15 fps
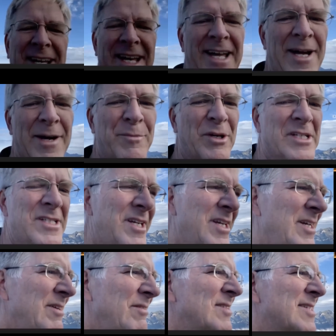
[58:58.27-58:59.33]
Hey, I'm Rick
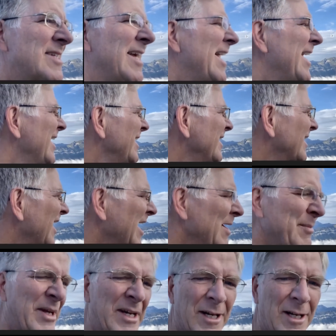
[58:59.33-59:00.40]
Steves, and I'm
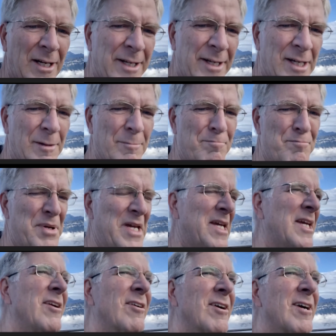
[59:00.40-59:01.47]
in a little peak
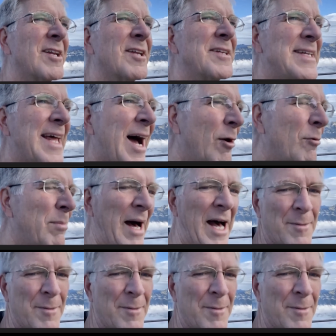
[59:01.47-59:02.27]
here called Daube.